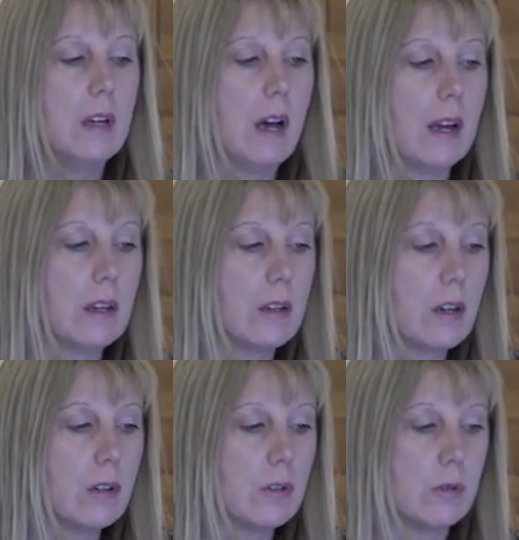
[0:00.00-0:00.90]
I can
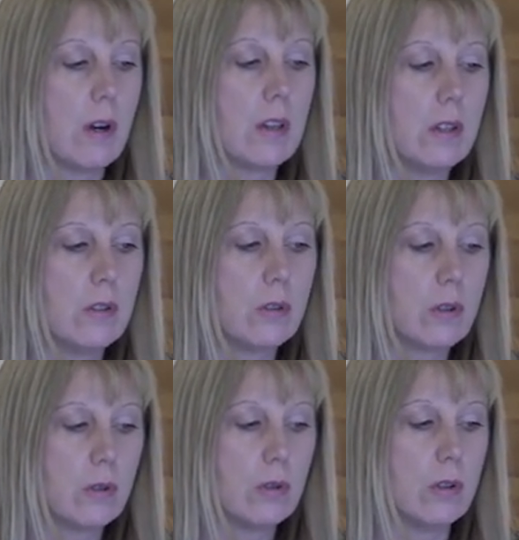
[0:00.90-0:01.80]
go directly to
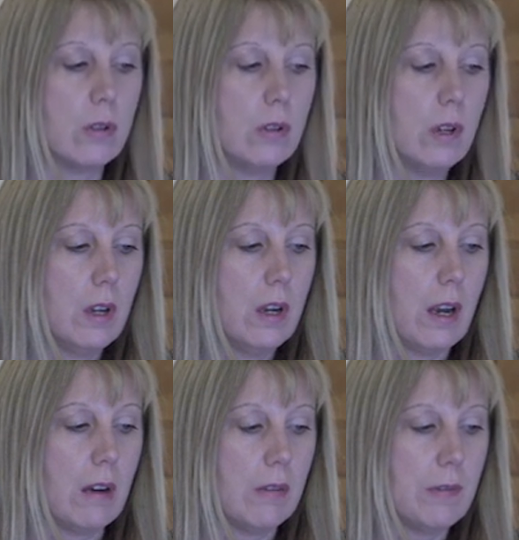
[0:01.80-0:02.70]
Google
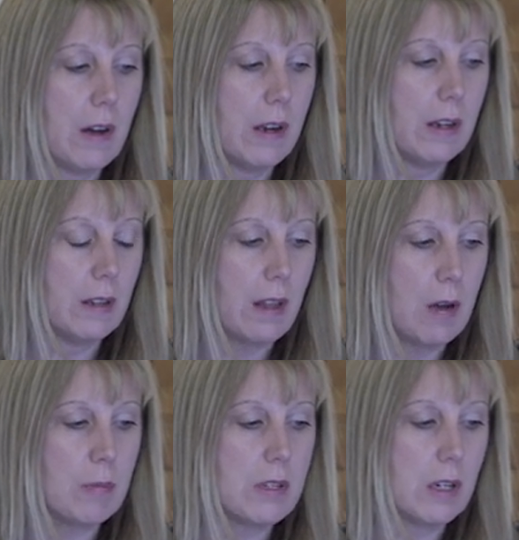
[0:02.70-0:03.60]
and find
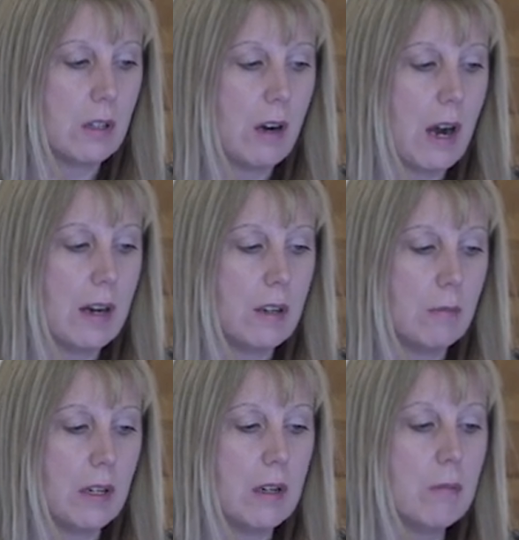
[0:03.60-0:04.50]
that particular item
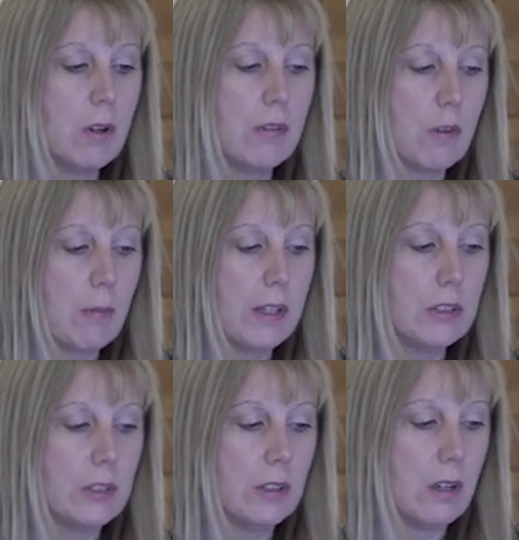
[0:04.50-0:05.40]
and get more
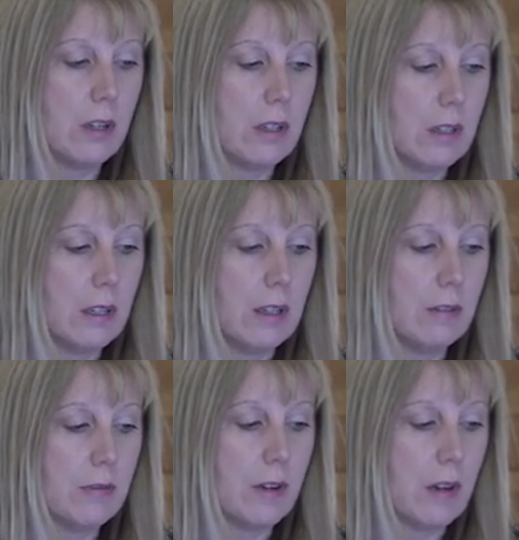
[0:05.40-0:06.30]
information on it
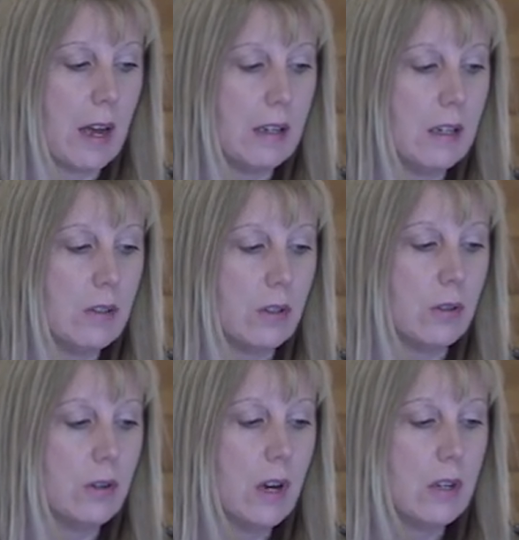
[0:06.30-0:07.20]
if I need to.